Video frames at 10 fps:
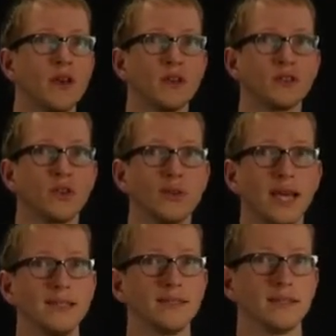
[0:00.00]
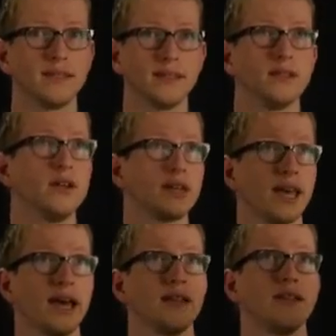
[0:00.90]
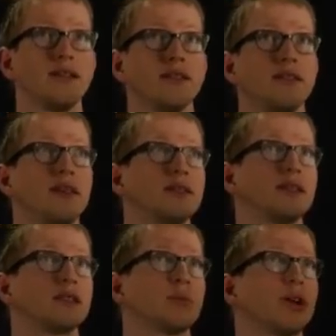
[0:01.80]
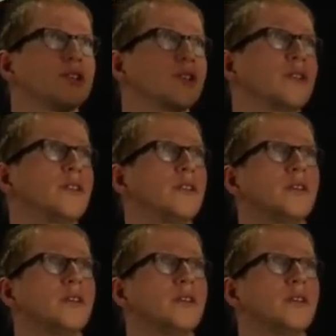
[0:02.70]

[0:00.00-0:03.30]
So let's look at this expression